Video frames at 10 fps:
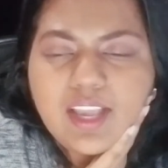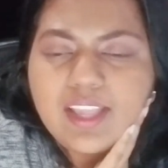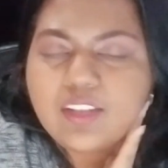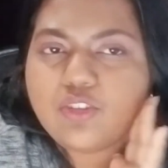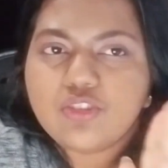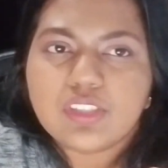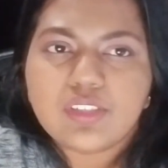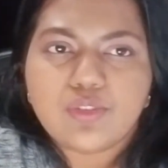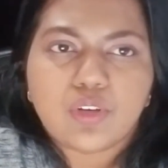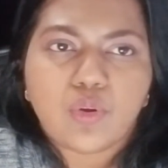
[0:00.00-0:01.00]
And usually
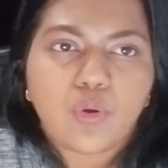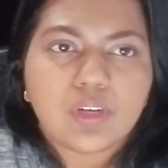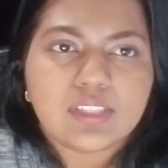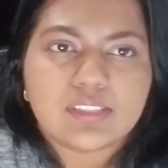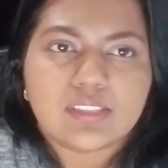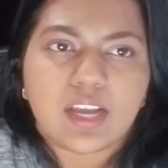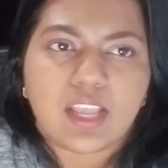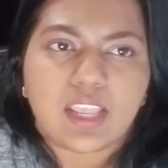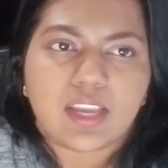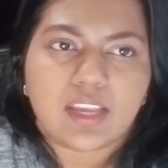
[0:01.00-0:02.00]
you can notice the
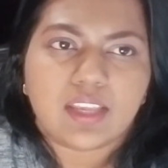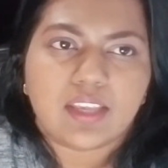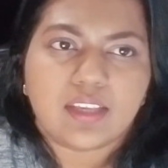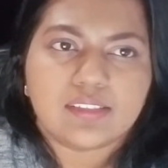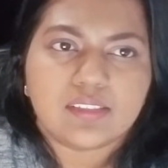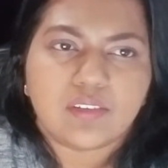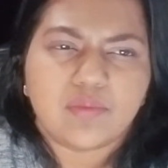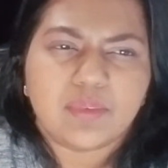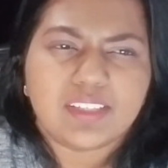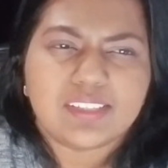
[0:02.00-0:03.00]
ING stuff
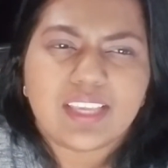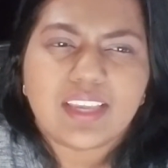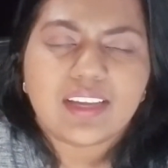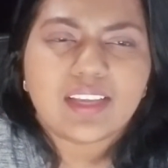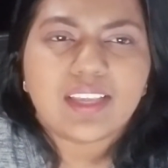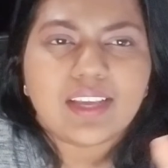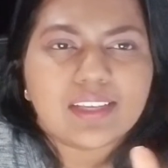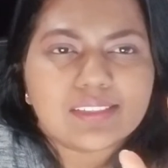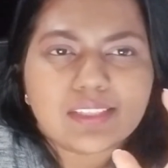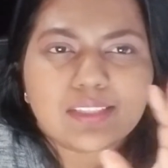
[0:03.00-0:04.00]
because ING
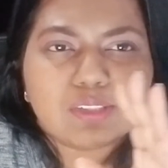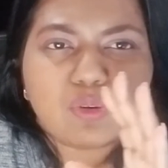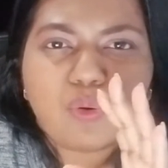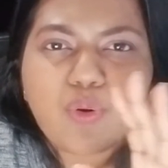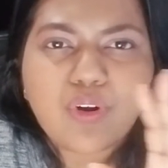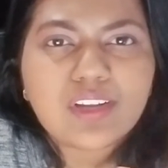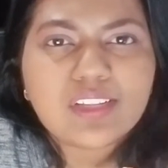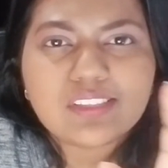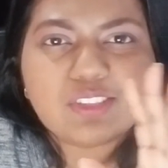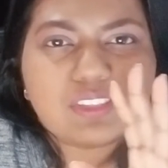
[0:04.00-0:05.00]
has like this
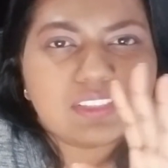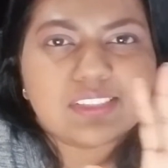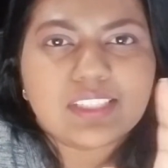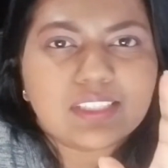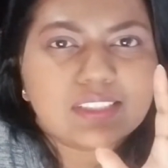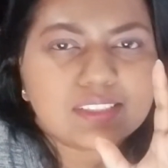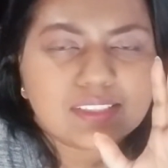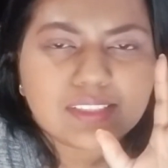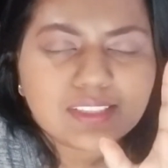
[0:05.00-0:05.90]
orange distinct,